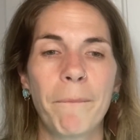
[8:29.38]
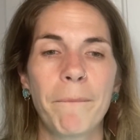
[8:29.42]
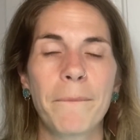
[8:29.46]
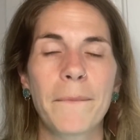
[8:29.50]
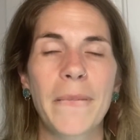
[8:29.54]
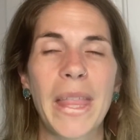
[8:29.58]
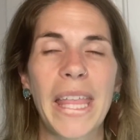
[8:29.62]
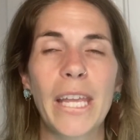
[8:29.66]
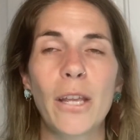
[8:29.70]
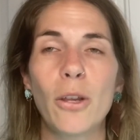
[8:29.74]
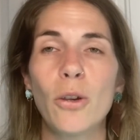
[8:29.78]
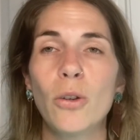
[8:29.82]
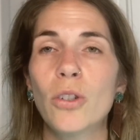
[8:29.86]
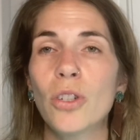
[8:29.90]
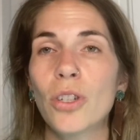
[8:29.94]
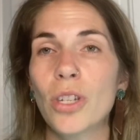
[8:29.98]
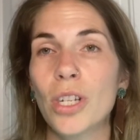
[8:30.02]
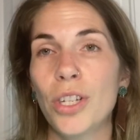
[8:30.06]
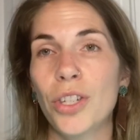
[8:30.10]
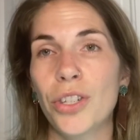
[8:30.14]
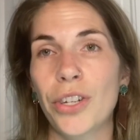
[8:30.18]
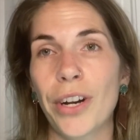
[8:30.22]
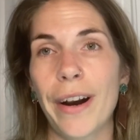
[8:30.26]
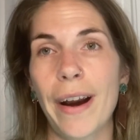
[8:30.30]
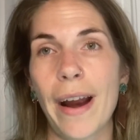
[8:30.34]
They usually
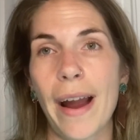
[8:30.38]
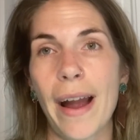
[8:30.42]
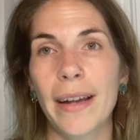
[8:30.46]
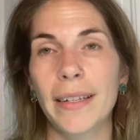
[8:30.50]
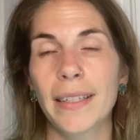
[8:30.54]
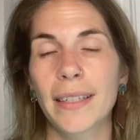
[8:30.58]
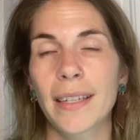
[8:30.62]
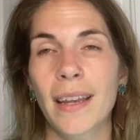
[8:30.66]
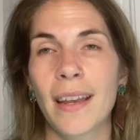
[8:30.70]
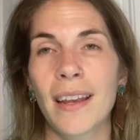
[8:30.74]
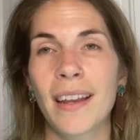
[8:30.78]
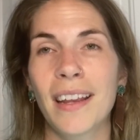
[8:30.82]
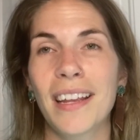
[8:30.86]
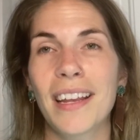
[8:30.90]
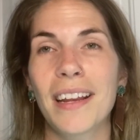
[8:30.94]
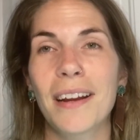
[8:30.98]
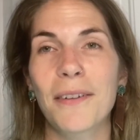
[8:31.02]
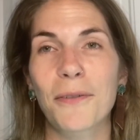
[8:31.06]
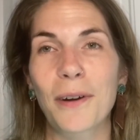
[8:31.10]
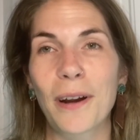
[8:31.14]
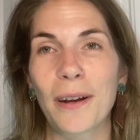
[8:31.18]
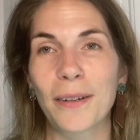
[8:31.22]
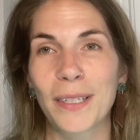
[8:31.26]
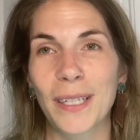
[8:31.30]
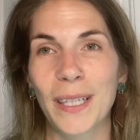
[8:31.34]
start asking
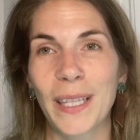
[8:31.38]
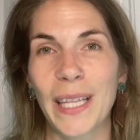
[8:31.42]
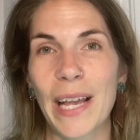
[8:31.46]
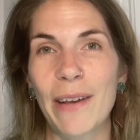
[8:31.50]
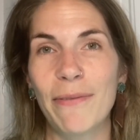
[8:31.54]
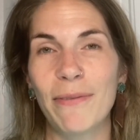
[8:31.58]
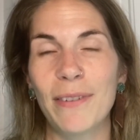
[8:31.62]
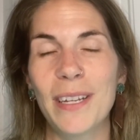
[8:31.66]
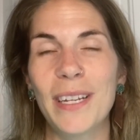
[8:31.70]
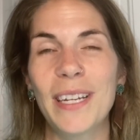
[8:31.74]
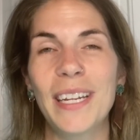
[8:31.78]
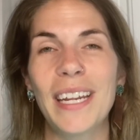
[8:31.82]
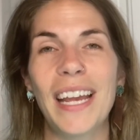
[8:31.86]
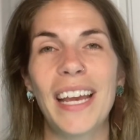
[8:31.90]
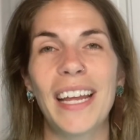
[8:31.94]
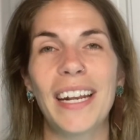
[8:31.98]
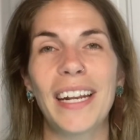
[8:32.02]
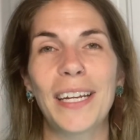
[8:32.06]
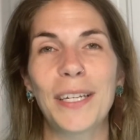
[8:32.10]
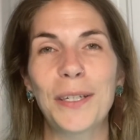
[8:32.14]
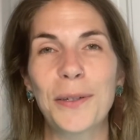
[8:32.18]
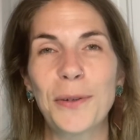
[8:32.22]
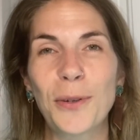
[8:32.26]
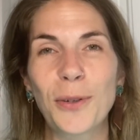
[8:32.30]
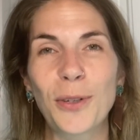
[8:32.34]
around 11, and
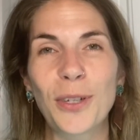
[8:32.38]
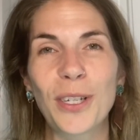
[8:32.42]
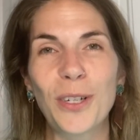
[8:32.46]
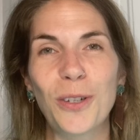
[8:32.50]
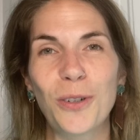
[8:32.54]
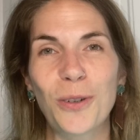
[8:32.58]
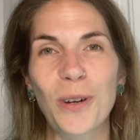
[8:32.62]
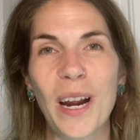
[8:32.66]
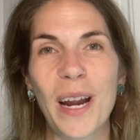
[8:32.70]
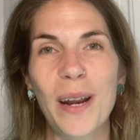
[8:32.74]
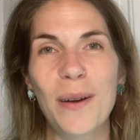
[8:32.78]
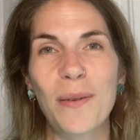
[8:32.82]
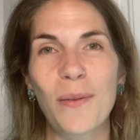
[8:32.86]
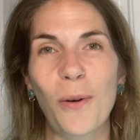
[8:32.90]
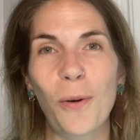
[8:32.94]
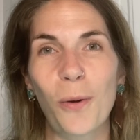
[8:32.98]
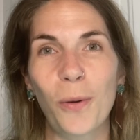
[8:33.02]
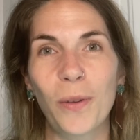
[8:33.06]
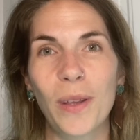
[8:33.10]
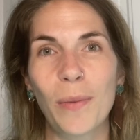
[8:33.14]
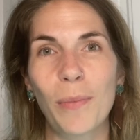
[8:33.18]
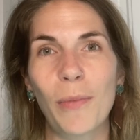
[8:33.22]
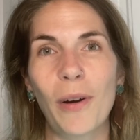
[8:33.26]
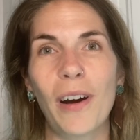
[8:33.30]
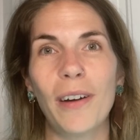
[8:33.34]
I usually try and
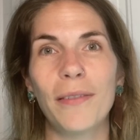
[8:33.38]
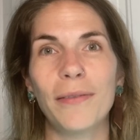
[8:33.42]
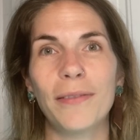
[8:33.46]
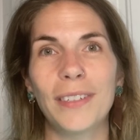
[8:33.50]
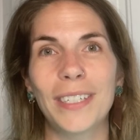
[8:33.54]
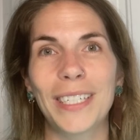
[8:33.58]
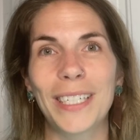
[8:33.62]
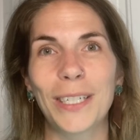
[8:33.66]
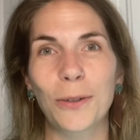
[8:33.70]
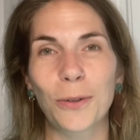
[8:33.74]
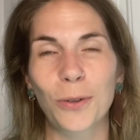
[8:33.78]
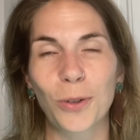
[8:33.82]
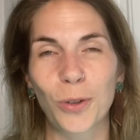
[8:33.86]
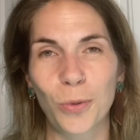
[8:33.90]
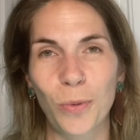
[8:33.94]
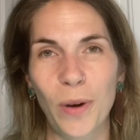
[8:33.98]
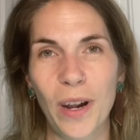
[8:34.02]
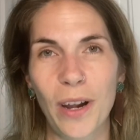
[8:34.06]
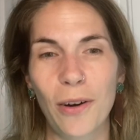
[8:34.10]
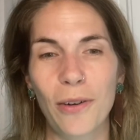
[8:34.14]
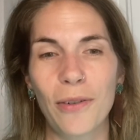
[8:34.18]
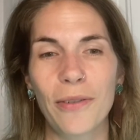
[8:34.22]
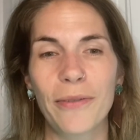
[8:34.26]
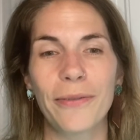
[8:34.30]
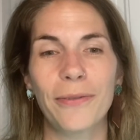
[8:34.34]
hold them off until
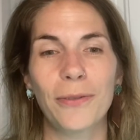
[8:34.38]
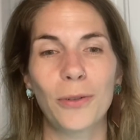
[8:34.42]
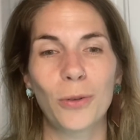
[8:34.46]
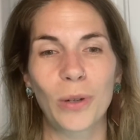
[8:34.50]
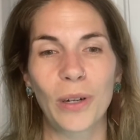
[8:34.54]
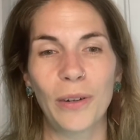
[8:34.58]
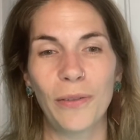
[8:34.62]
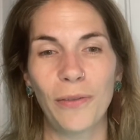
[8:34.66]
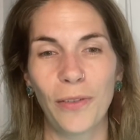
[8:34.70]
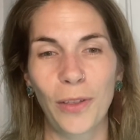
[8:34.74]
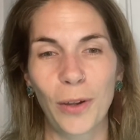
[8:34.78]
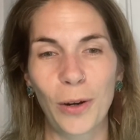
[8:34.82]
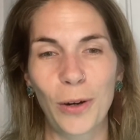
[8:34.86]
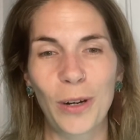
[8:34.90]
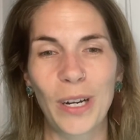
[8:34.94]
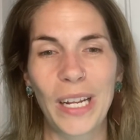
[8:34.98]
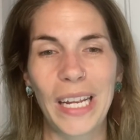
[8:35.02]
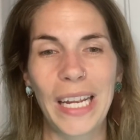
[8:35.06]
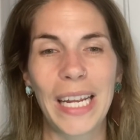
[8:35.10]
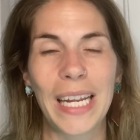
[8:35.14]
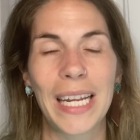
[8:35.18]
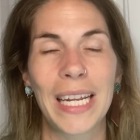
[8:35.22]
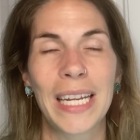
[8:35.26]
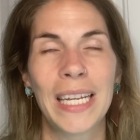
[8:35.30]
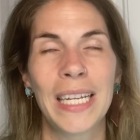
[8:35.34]
12,
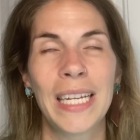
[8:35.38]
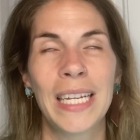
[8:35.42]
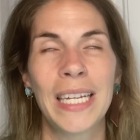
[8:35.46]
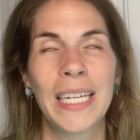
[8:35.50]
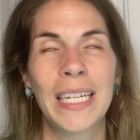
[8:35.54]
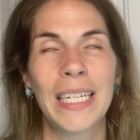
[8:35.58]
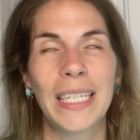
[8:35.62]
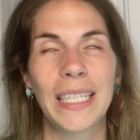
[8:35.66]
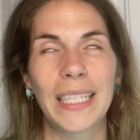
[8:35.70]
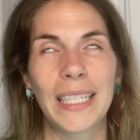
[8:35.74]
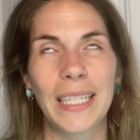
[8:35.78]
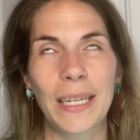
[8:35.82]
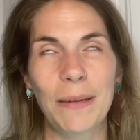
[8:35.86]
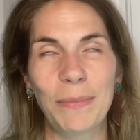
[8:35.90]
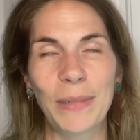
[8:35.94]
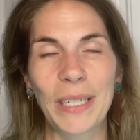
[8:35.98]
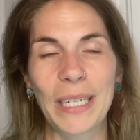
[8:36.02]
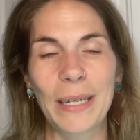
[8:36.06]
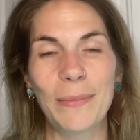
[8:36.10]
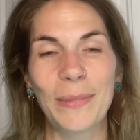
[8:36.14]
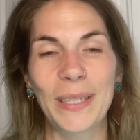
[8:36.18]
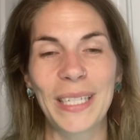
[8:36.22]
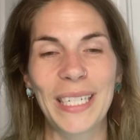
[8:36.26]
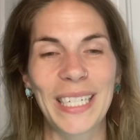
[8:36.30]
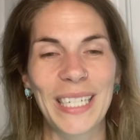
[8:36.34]
12:30.
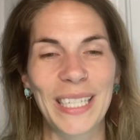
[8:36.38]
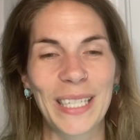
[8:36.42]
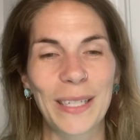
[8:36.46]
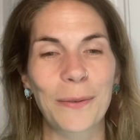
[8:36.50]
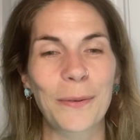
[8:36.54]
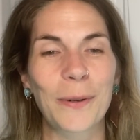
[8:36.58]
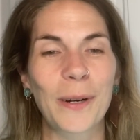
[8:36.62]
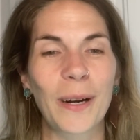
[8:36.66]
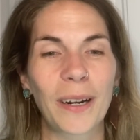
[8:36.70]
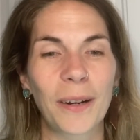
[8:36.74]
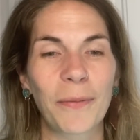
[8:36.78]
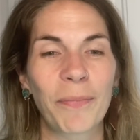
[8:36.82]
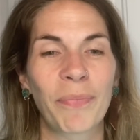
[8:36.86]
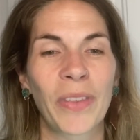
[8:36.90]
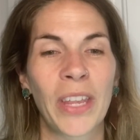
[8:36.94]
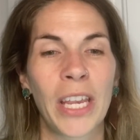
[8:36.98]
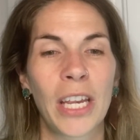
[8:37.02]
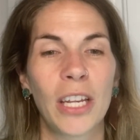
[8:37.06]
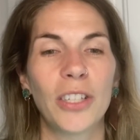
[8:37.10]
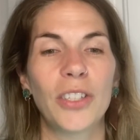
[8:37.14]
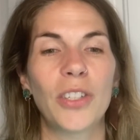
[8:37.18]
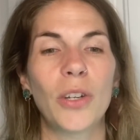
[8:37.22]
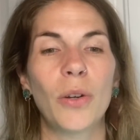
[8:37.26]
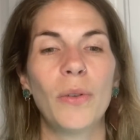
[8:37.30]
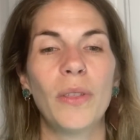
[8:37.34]
Sometimes it doesn't work.
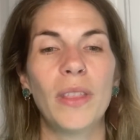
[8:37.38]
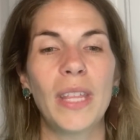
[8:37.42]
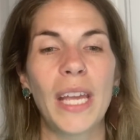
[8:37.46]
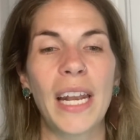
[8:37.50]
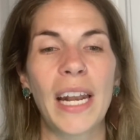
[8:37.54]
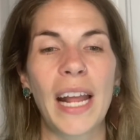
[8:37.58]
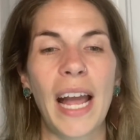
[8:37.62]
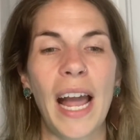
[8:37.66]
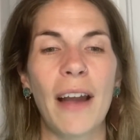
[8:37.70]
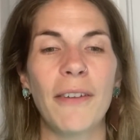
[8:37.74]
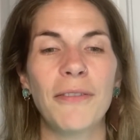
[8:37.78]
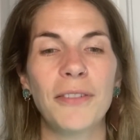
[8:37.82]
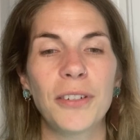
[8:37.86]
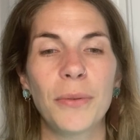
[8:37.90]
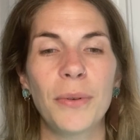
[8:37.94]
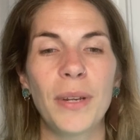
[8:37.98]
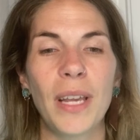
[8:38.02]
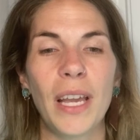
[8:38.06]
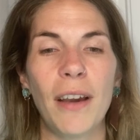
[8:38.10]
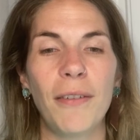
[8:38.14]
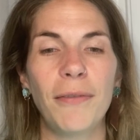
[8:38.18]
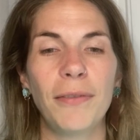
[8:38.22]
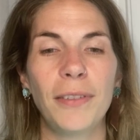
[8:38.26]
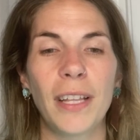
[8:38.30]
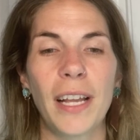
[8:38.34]
So then after we
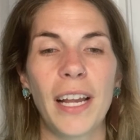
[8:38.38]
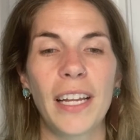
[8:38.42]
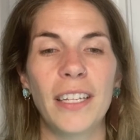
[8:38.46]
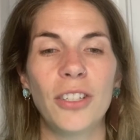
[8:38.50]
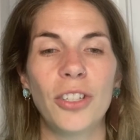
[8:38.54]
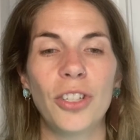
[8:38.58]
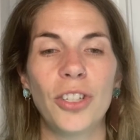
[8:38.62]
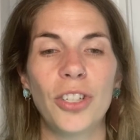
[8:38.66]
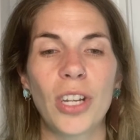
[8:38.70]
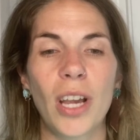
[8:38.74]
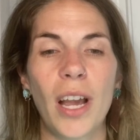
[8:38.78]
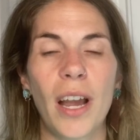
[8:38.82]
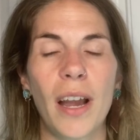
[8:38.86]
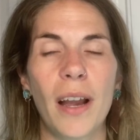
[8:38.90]
have lunch,